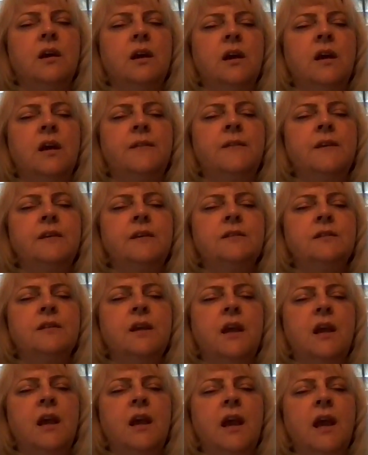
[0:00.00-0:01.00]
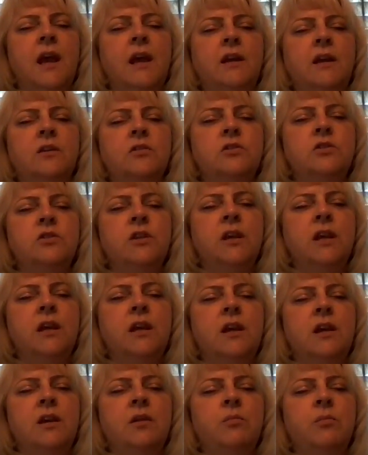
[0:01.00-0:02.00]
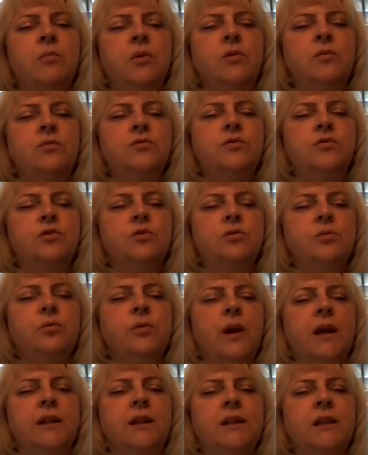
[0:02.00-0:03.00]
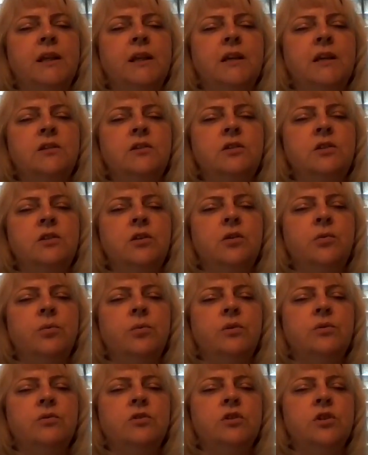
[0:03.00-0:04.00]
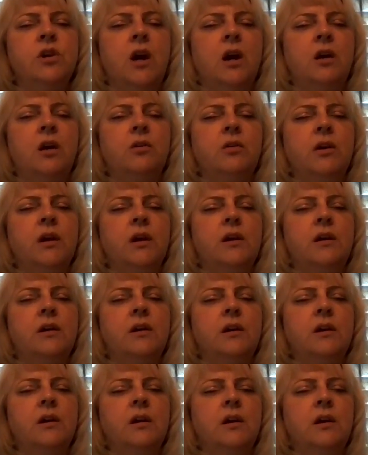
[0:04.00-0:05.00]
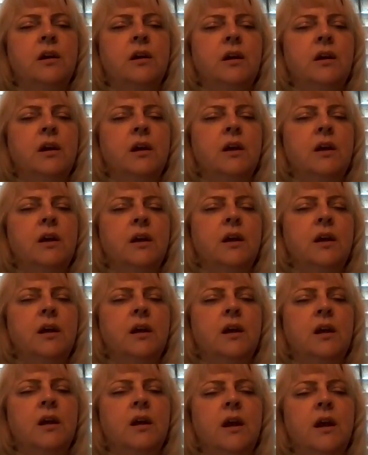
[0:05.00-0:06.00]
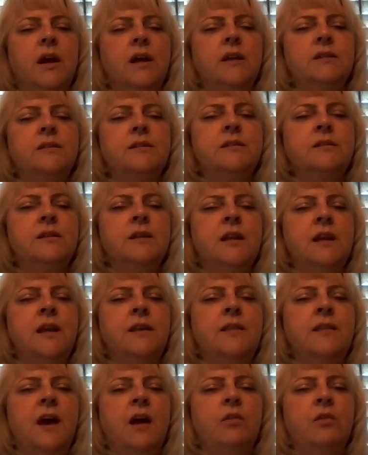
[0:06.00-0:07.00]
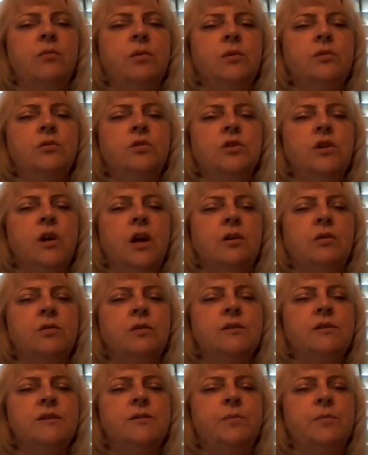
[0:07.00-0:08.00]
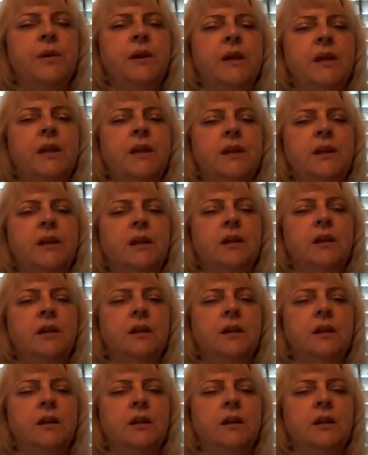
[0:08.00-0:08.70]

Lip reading: and this energy moves directly into your root chakra. And see that root chakra spin.